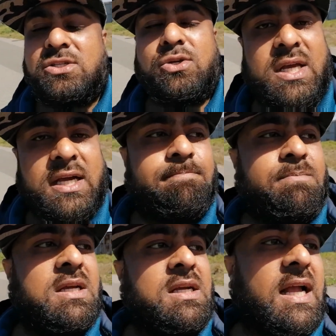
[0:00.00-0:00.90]
So yeah,
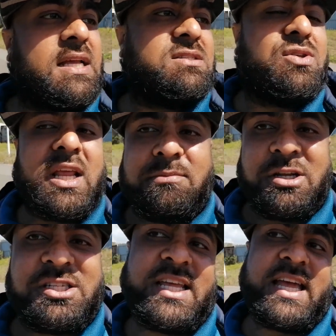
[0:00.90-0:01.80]
guys, today I'm
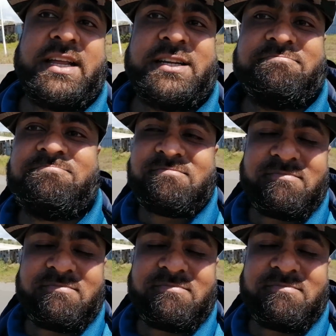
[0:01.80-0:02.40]
gonna try and